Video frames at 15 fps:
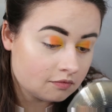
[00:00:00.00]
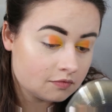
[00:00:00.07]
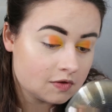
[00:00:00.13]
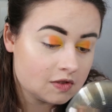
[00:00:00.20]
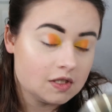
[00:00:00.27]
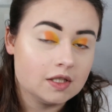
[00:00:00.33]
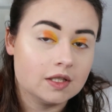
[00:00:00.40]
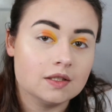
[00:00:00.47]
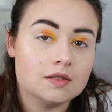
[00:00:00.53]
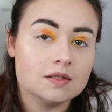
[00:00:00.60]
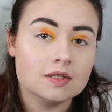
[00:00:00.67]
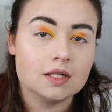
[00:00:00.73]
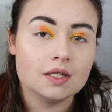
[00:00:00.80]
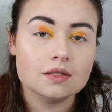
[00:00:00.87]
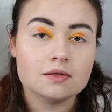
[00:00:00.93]
So you can
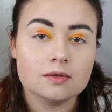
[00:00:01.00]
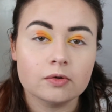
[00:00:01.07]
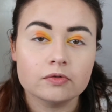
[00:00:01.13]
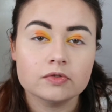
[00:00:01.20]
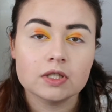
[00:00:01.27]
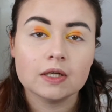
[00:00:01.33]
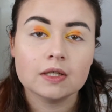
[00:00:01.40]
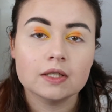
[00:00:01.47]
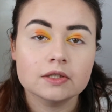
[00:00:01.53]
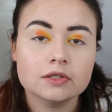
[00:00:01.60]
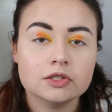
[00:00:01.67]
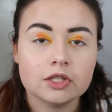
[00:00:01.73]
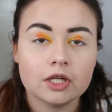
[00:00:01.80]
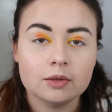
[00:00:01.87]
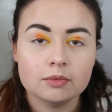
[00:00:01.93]
see it's sort of taking
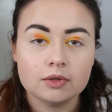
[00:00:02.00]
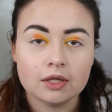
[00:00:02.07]
shape